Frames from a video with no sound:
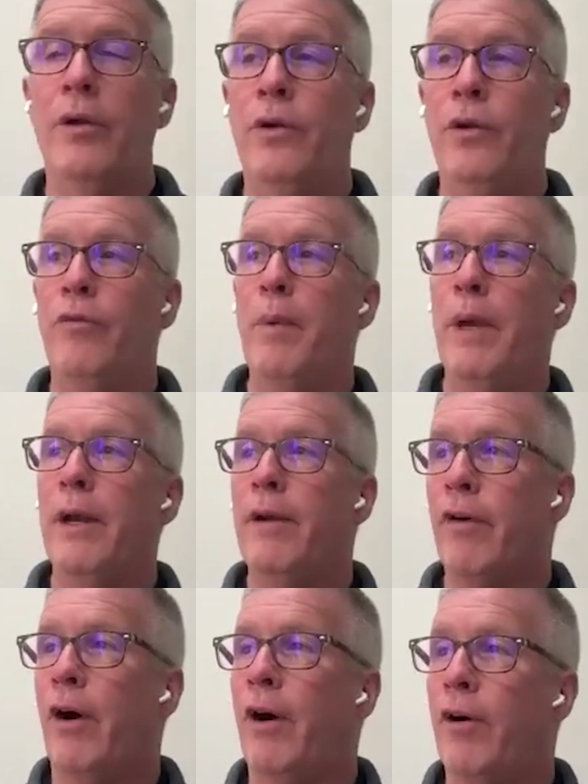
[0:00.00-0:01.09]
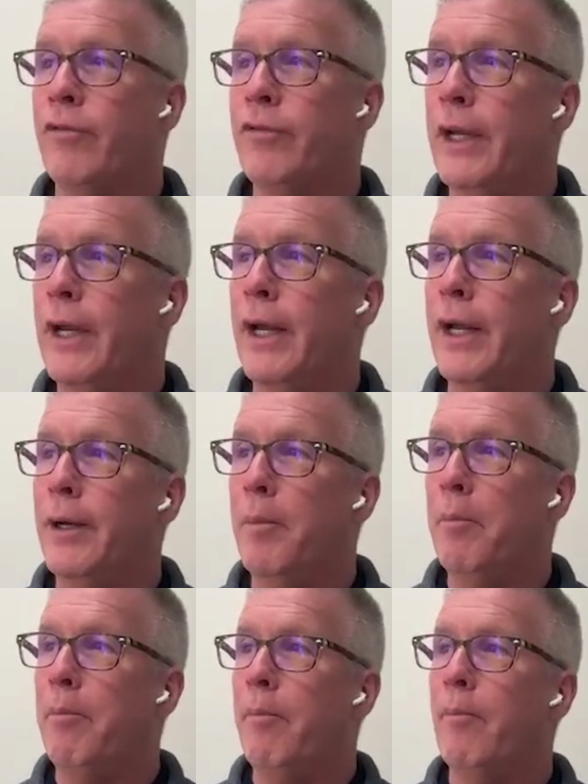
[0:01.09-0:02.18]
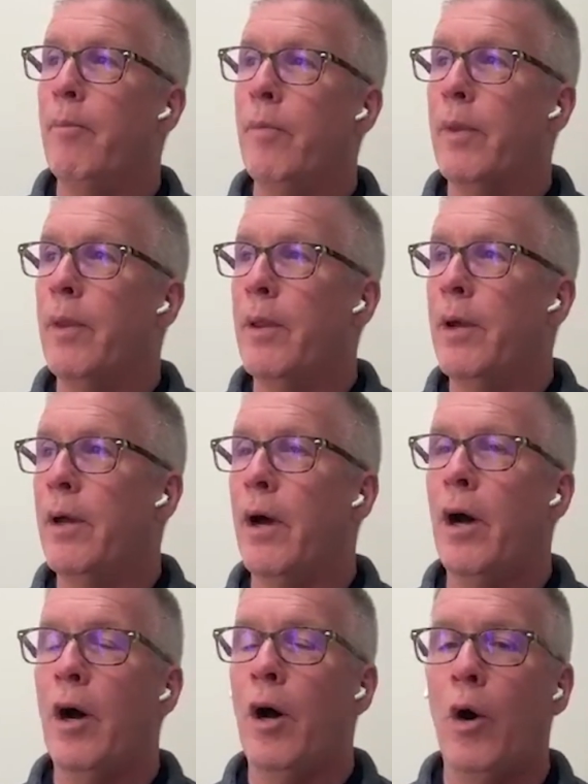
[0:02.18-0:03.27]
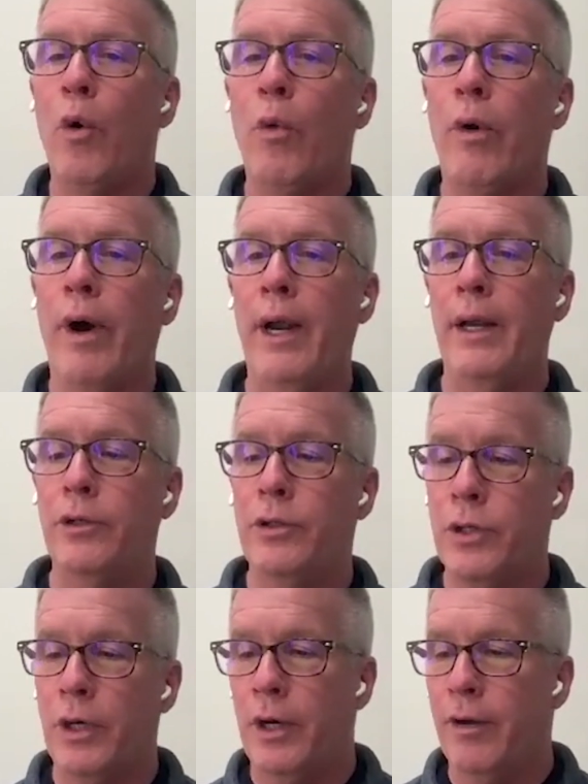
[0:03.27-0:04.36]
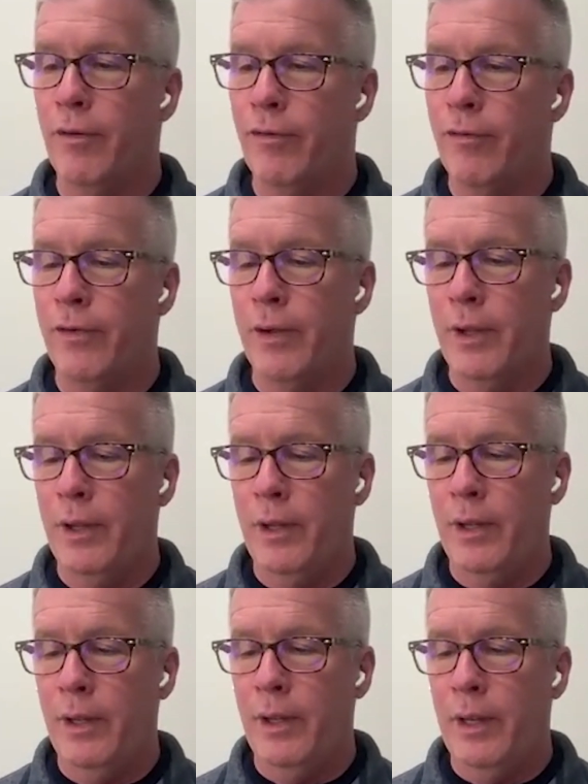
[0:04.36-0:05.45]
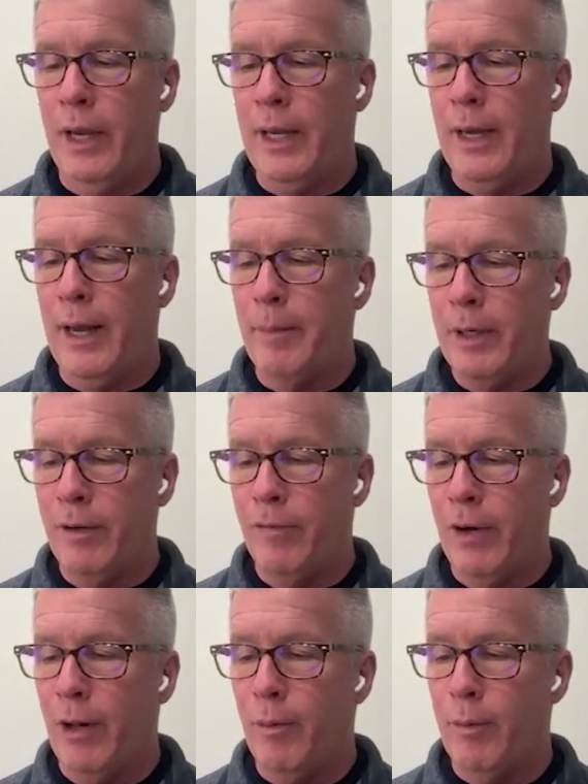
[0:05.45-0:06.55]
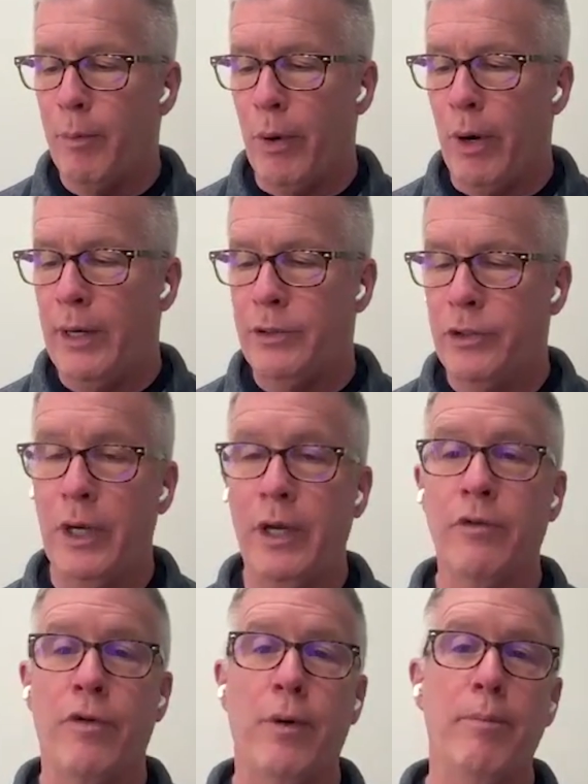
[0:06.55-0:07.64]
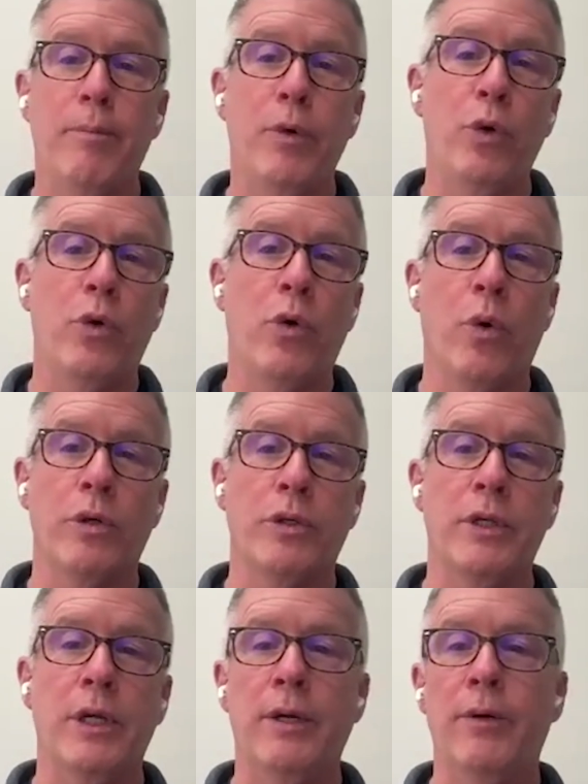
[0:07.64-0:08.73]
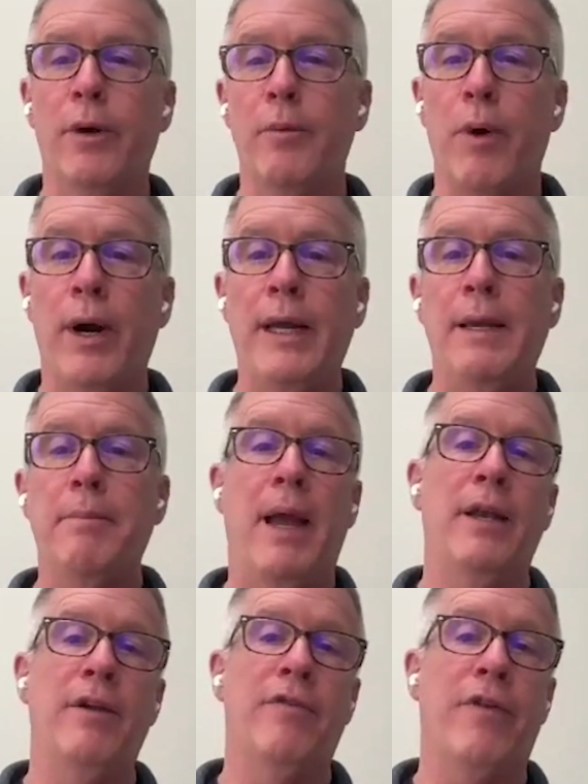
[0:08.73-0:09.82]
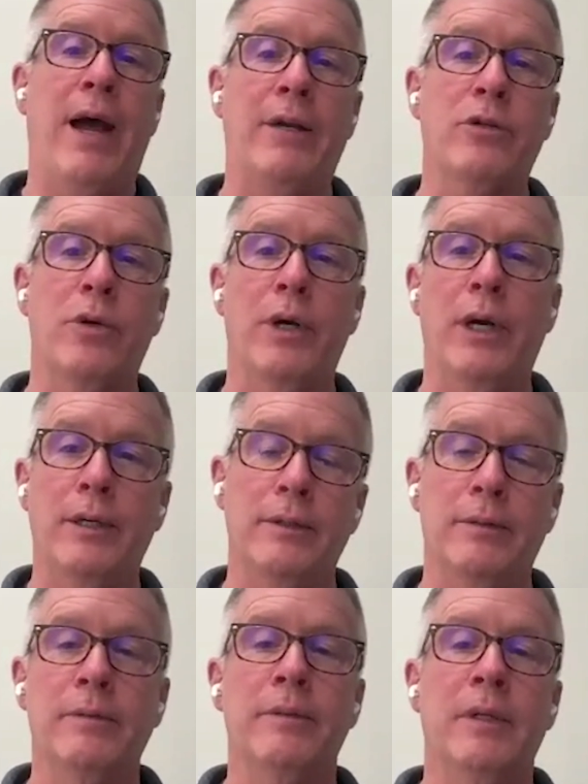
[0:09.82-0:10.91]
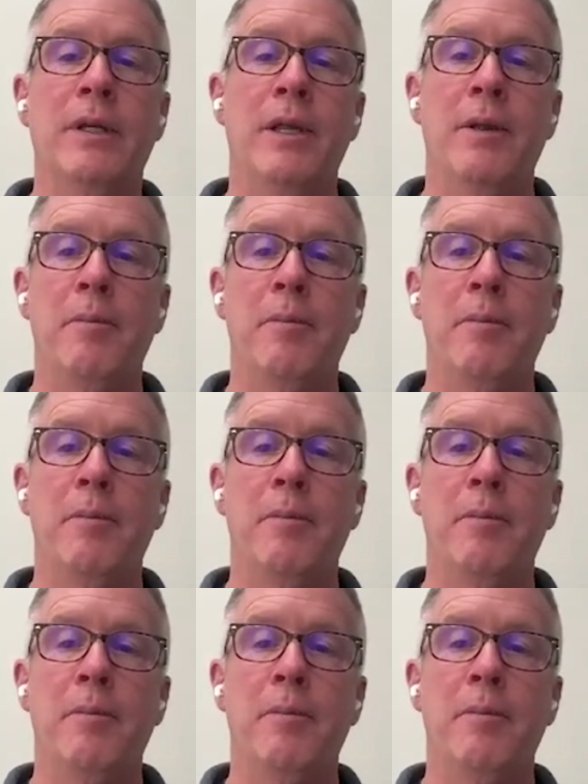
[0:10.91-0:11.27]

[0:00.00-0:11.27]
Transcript: And you've been involved in a whole range of economic development projects, from new core steel and bringing manufacturing